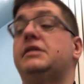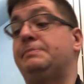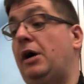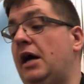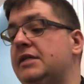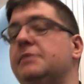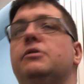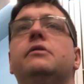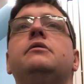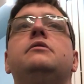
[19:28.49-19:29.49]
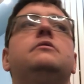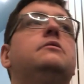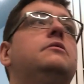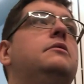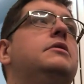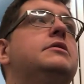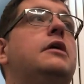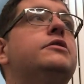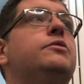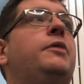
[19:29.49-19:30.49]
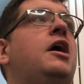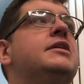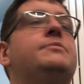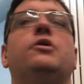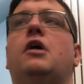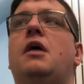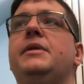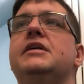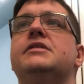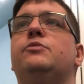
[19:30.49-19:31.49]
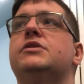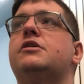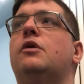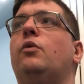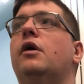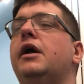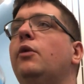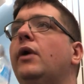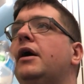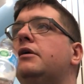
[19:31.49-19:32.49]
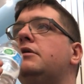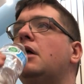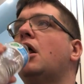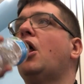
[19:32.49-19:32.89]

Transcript: It's possible. It's also possible communism will start working well.